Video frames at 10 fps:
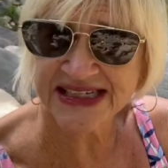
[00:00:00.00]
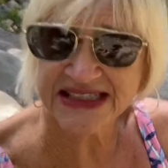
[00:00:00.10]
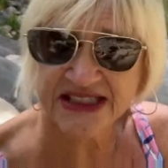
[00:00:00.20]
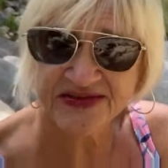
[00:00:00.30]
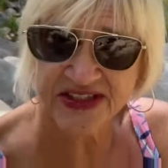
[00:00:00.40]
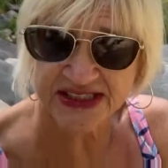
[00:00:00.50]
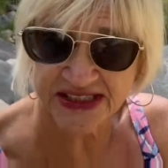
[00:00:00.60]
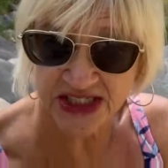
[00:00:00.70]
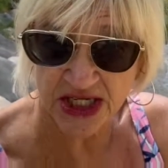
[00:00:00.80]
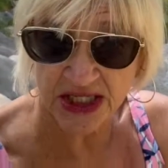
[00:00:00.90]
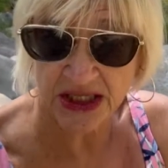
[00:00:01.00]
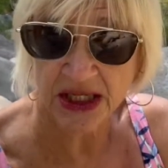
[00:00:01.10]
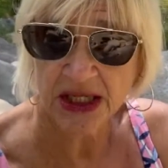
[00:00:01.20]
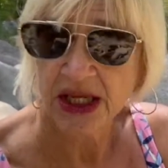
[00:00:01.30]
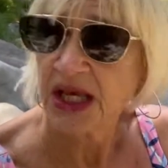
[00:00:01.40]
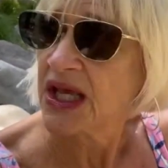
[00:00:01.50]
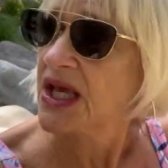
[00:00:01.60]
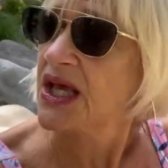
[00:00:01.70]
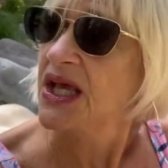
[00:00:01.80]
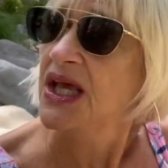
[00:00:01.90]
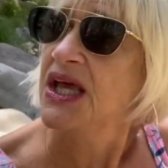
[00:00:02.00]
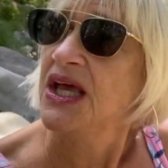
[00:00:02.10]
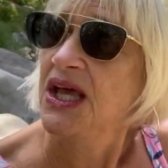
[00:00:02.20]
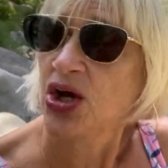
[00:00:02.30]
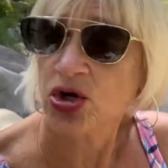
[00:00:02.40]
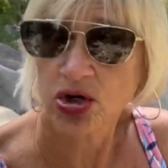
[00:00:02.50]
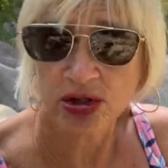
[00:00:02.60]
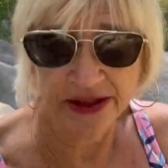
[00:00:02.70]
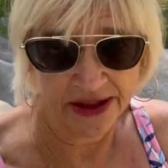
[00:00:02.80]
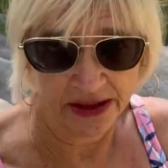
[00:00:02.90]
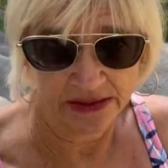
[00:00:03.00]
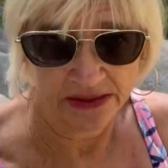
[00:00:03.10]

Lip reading: activities done early.